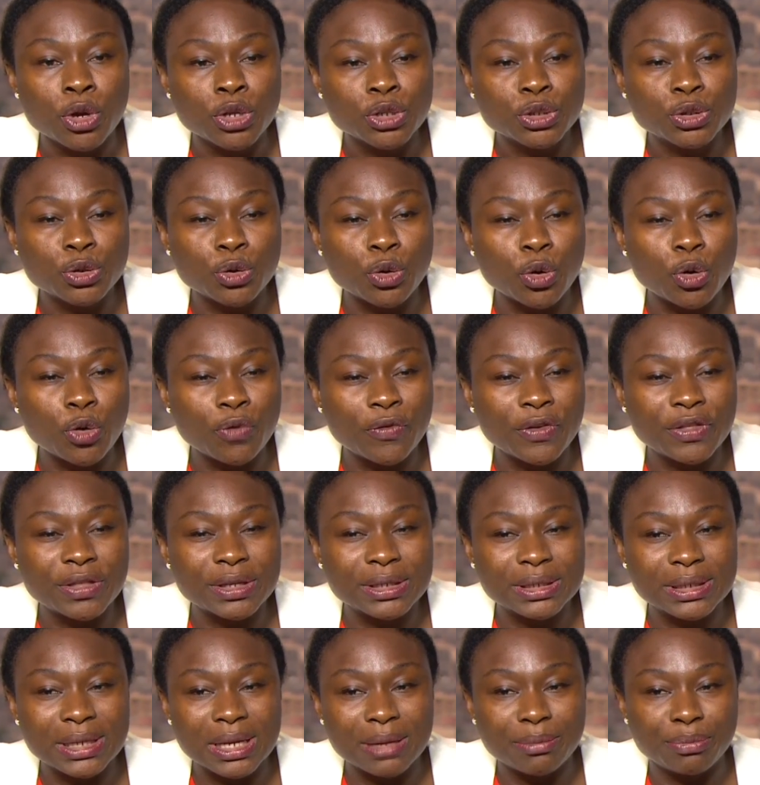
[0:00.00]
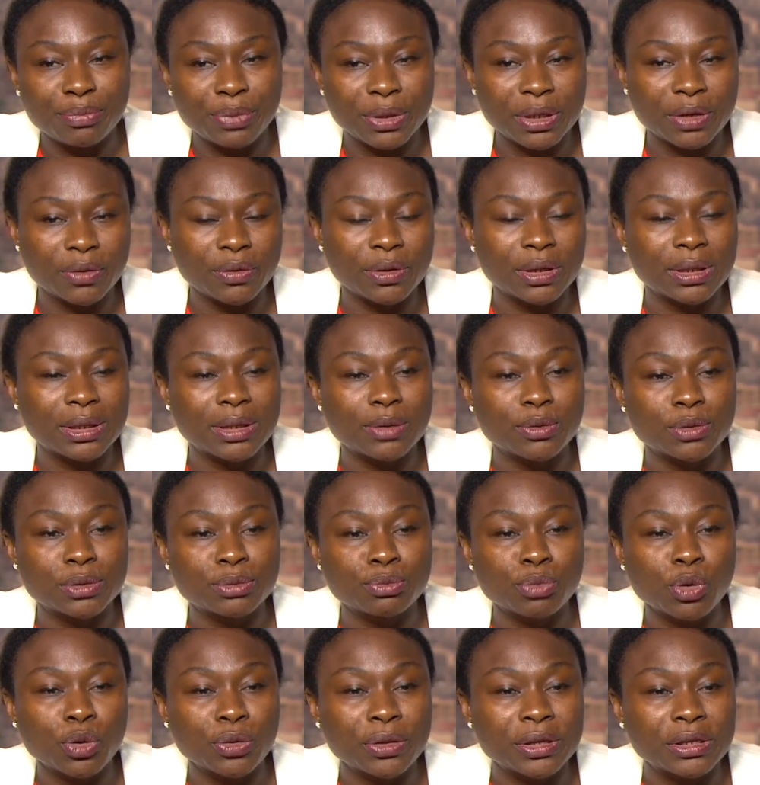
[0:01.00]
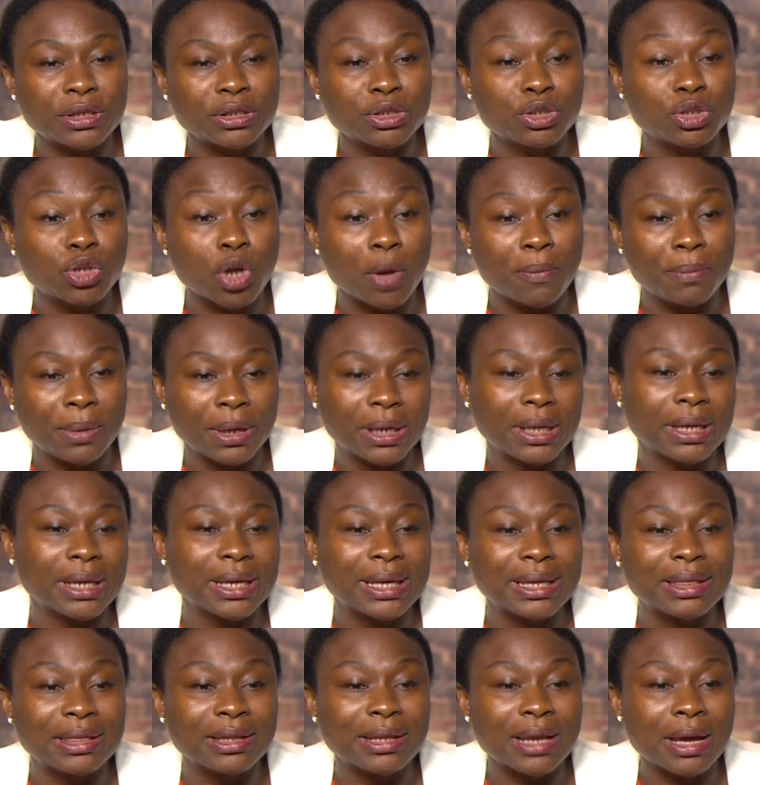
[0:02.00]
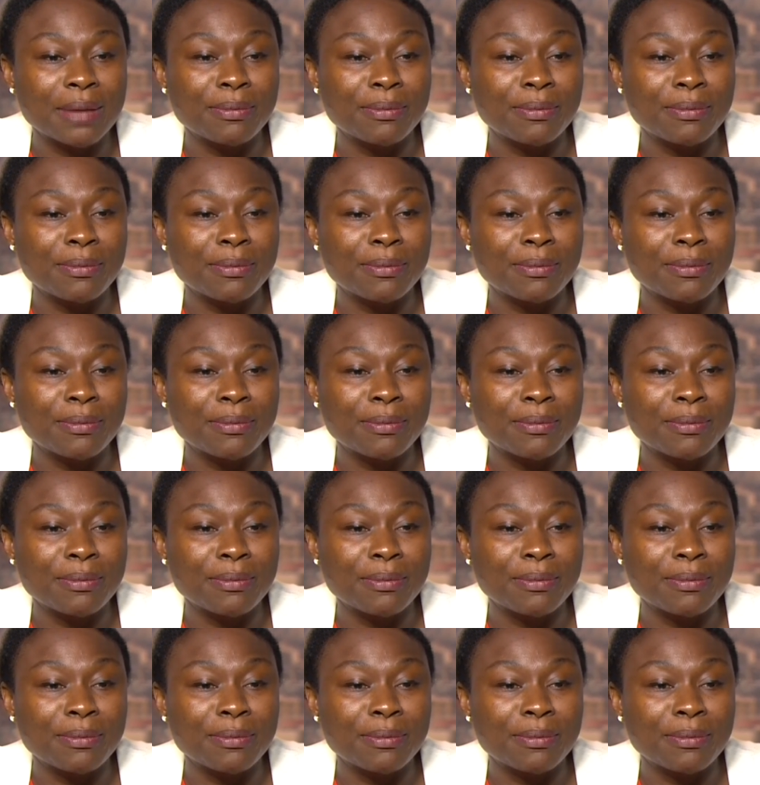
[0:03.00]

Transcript: So over the same period, there was more than doubling in the